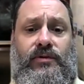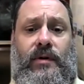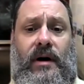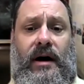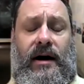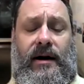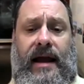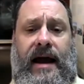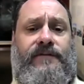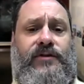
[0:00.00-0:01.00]
to
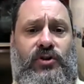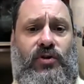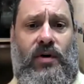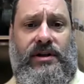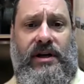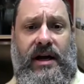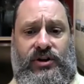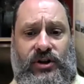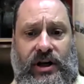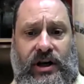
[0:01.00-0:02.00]
uh, have short
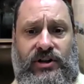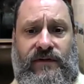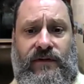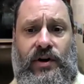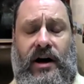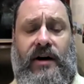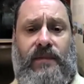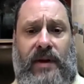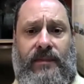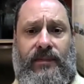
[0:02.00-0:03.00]
essays for
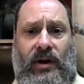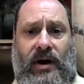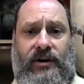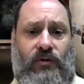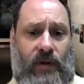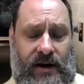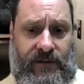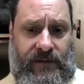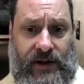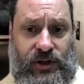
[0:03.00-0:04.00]
young people on
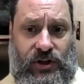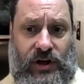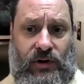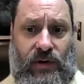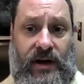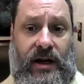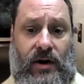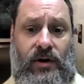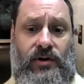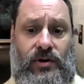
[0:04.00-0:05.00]
great events and great
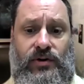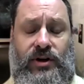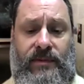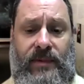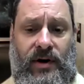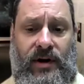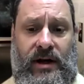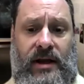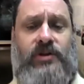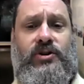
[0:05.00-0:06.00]
characters in
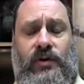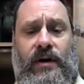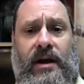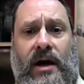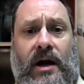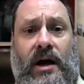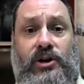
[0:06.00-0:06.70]
American history,